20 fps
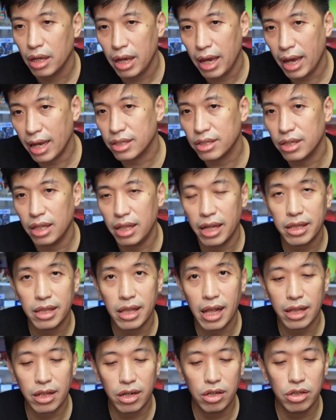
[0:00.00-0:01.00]
excellent
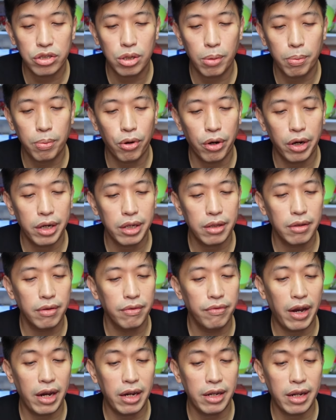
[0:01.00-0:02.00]
lateral support,
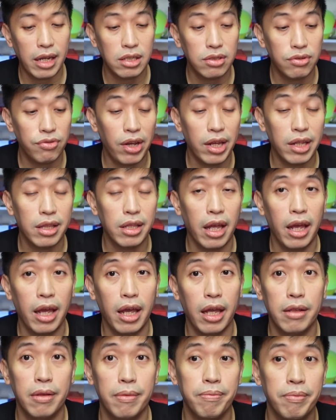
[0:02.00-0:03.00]
very nice fit.
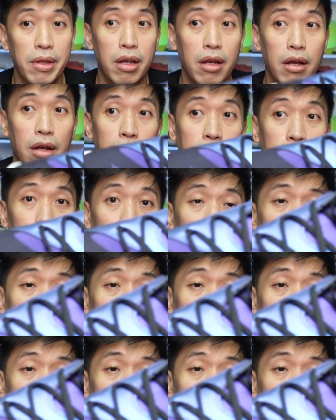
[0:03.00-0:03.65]
And for